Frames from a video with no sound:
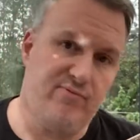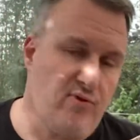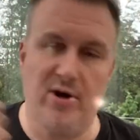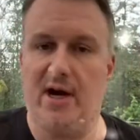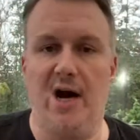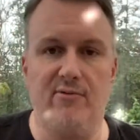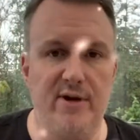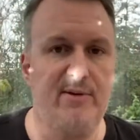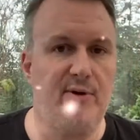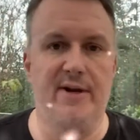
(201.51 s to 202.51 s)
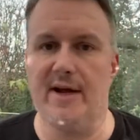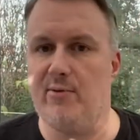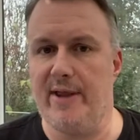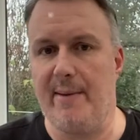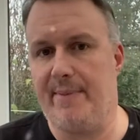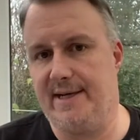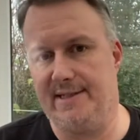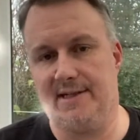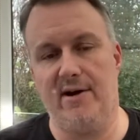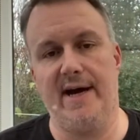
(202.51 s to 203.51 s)
Rocker, I really want to know what that beer
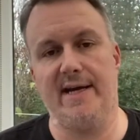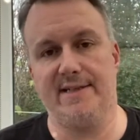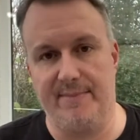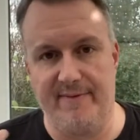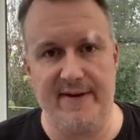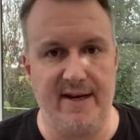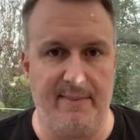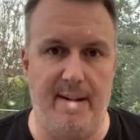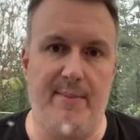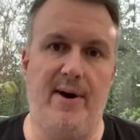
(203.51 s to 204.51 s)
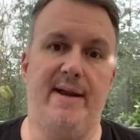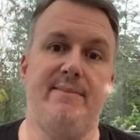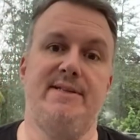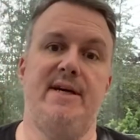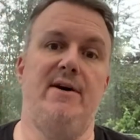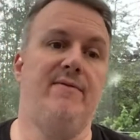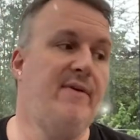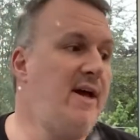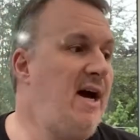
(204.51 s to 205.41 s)
is like, because I'll be thinking about buying it myself.